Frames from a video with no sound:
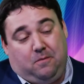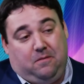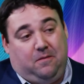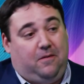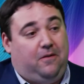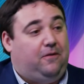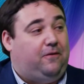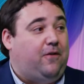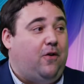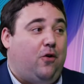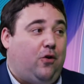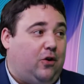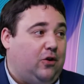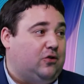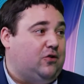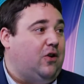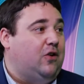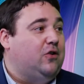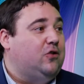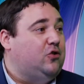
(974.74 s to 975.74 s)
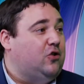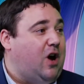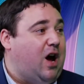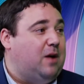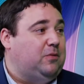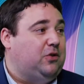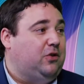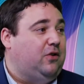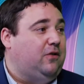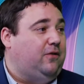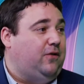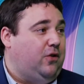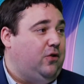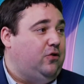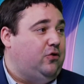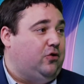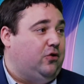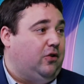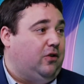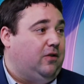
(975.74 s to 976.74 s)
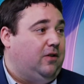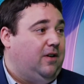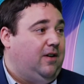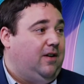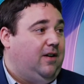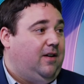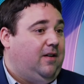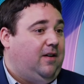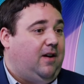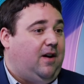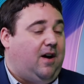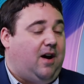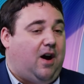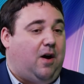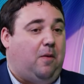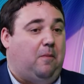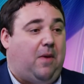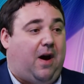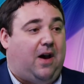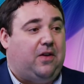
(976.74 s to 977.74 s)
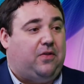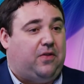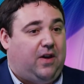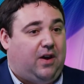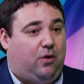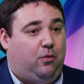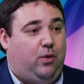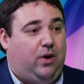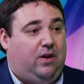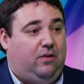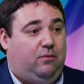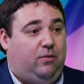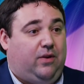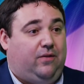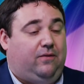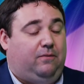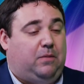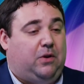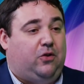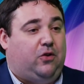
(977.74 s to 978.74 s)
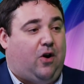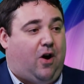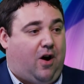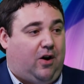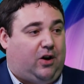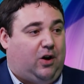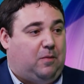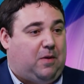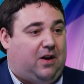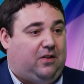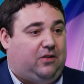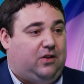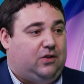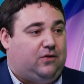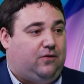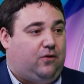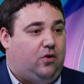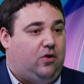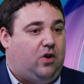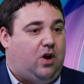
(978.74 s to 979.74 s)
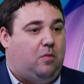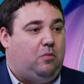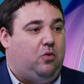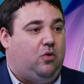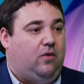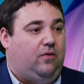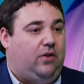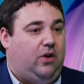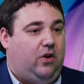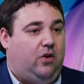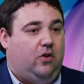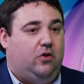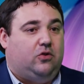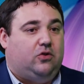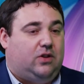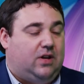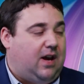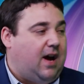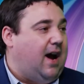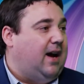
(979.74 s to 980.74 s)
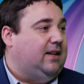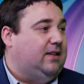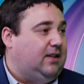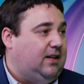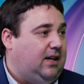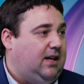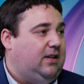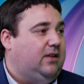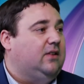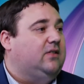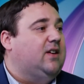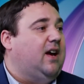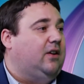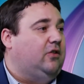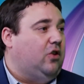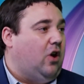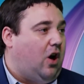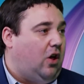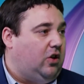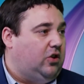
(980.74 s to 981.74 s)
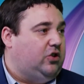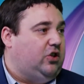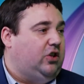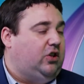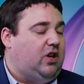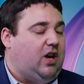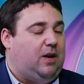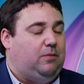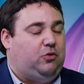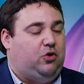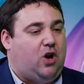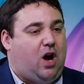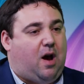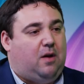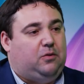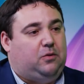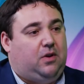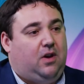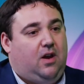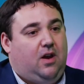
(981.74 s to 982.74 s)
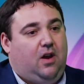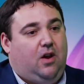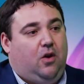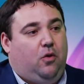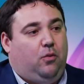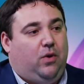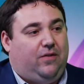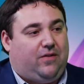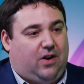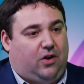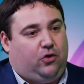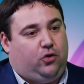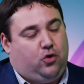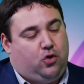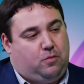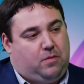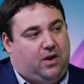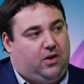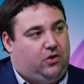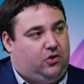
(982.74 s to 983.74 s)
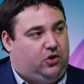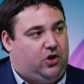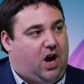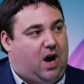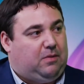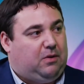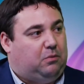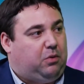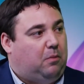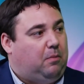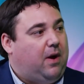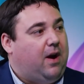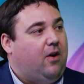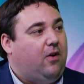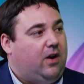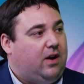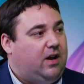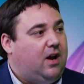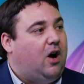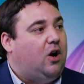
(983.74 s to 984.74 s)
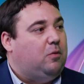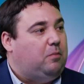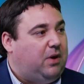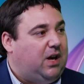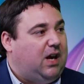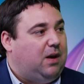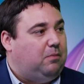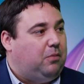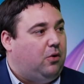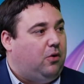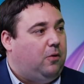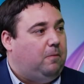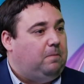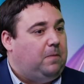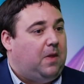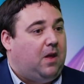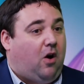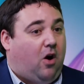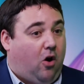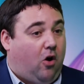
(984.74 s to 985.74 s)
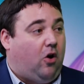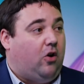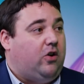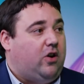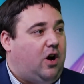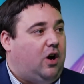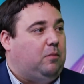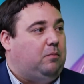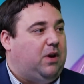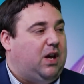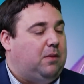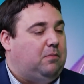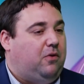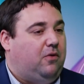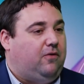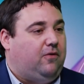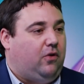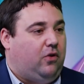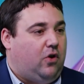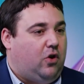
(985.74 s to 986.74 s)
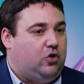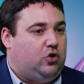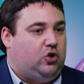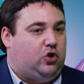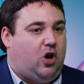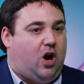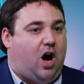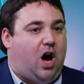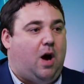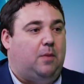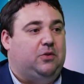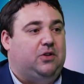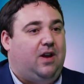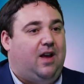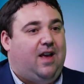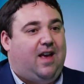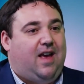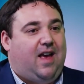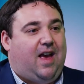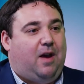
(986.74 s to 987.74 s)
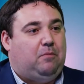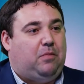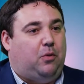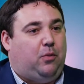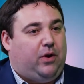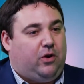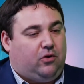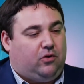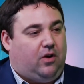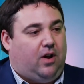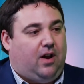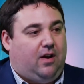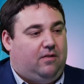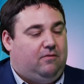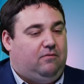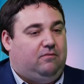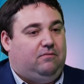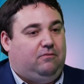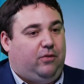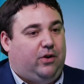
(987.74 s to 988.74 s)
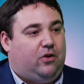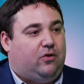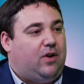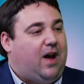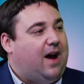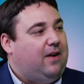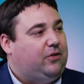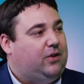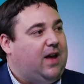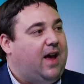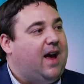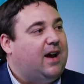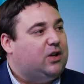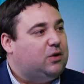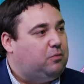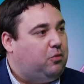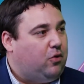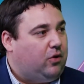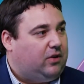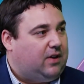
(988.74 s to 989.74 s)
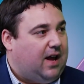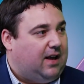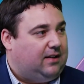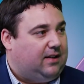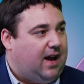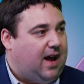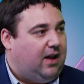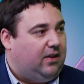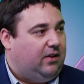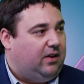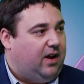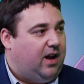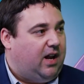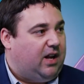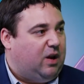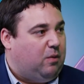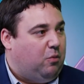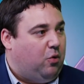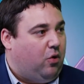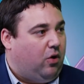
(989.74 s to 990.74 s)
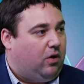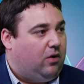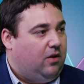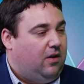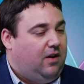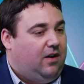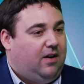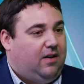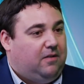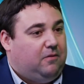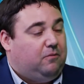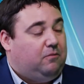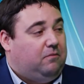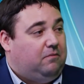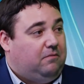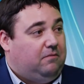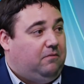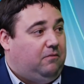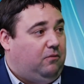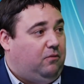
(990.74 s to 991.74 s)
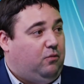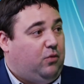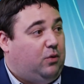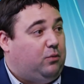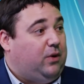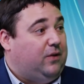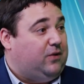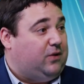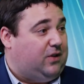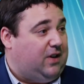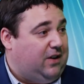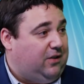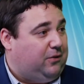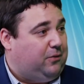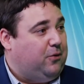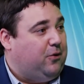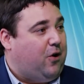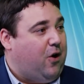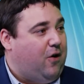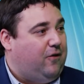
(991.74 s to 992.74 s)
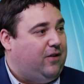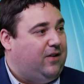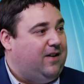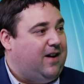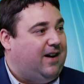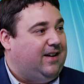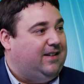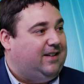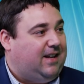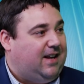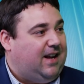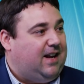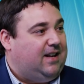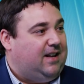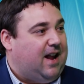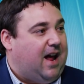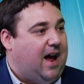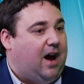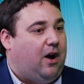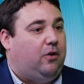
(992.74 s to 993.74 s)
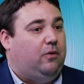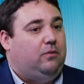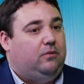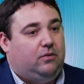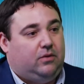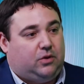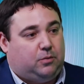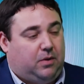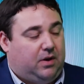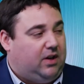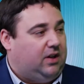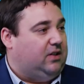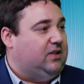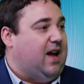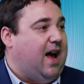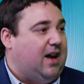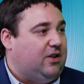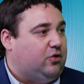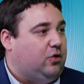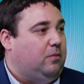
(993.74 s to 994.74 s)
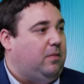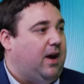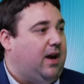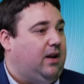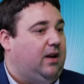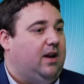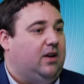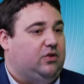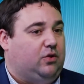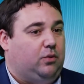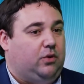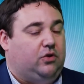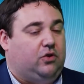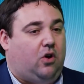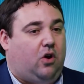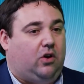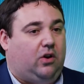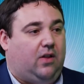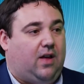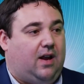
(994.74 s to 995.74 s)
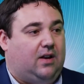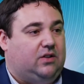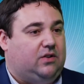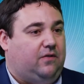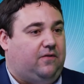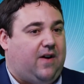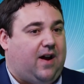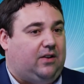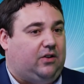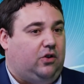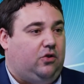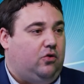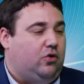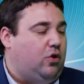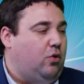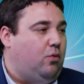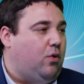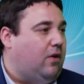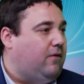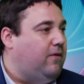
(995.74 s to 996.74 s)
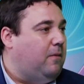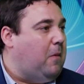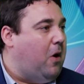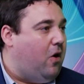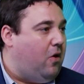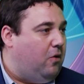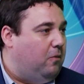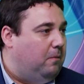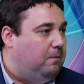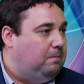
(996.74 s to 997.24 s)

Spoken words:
focus on the jobs of the future. I think we've been talking about this for a number of years, the IT, the technology type jobs. We've got to do a better job at preparing our young people for those jobs. But we don't have to export that talent anymore. What we've seen through COVID-19 now, what's been exacerbated as a result of that, is the fact that you can work from home.